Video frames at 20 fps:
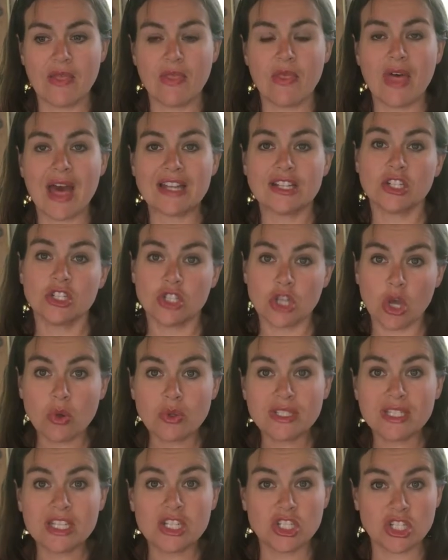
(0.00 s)
that
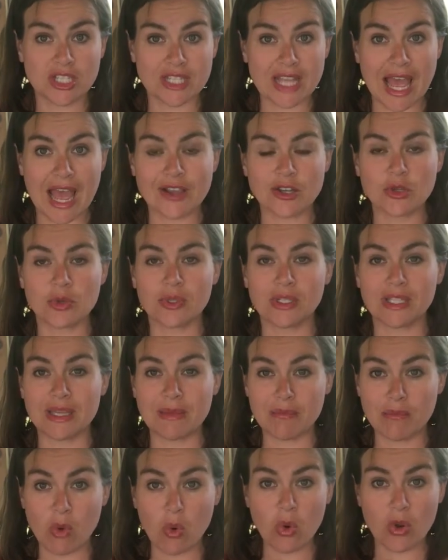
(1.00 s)
dosage is
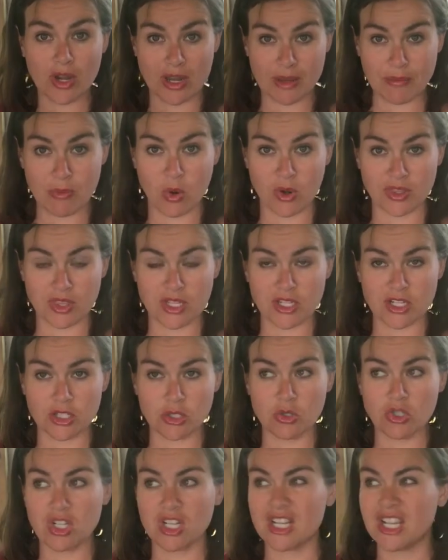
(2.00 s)
actually more important than
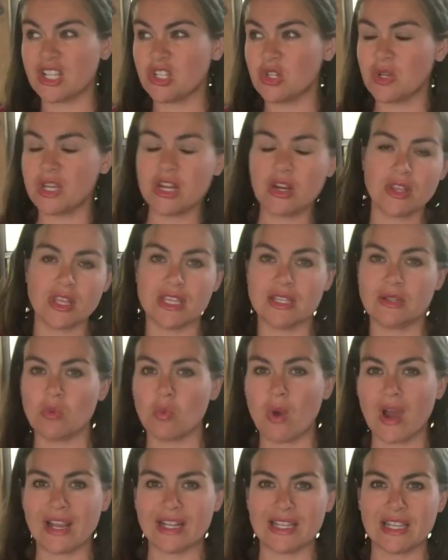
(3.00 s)
dilution, because you hear these
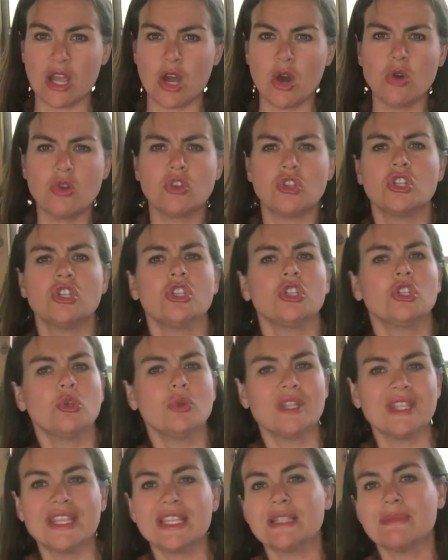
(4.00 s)
widely, oh, you should
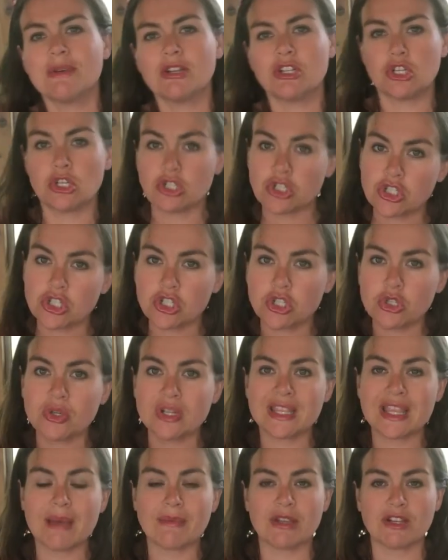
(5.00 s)
dilute it this much, or you should dilute
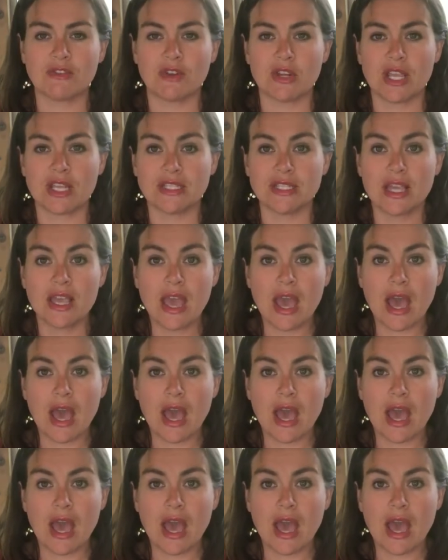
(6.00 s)
it that much for kids.